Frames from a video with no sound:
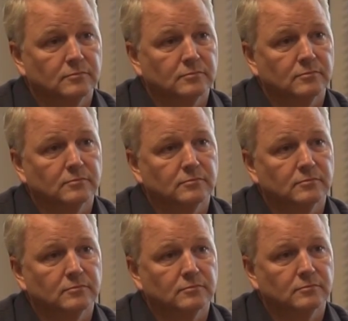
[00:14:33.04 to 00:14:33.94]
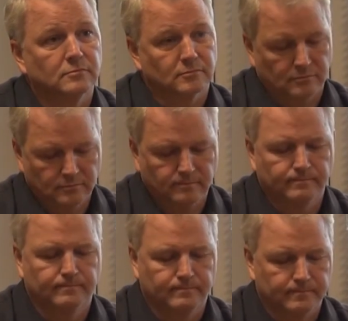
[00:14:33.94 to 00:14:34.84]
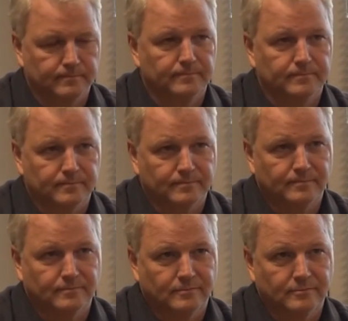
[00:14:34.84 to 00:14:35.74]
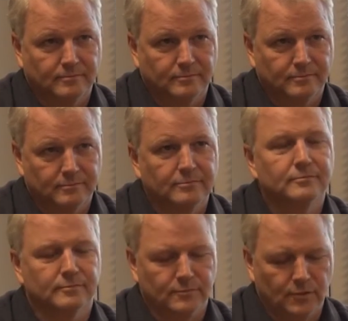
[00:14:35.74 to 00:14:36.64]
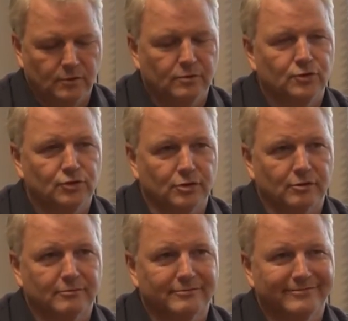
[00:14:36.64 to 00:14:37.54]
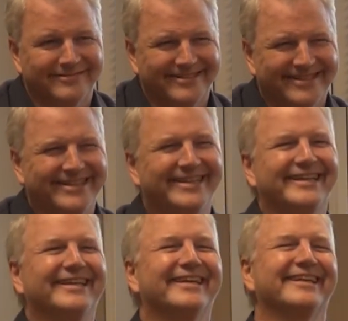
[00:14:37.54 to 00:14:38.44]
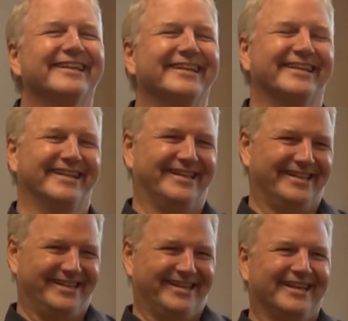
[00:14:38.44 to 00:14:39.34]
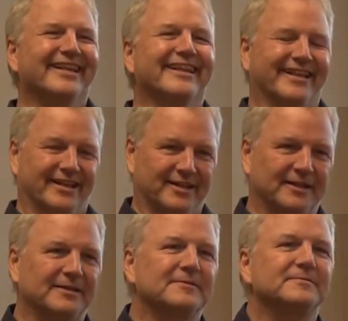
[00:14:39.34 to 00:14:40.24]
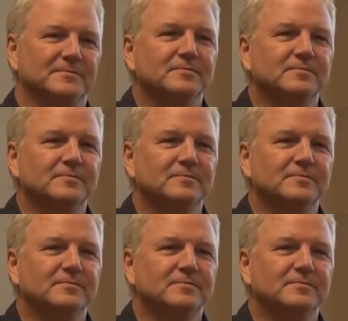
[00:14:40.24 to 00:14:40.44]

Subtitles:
How does the executive committee, the committeeman in Kirby County,